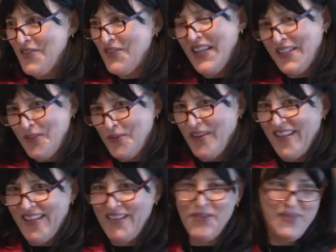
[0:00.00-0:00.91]
That's where
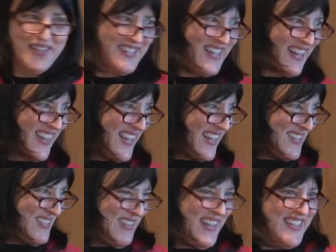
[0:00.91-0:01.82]
I'll leave it because I think
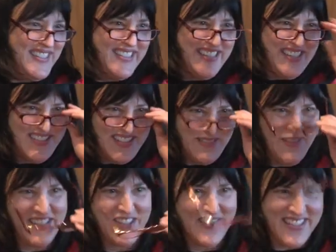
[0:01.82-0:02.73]
it leads to some
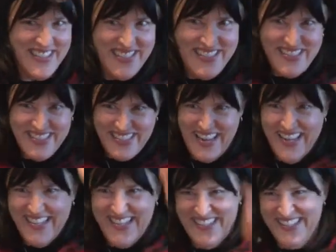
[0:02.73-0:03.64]
interesting
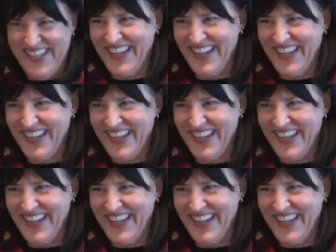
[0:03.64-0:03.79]
discussions.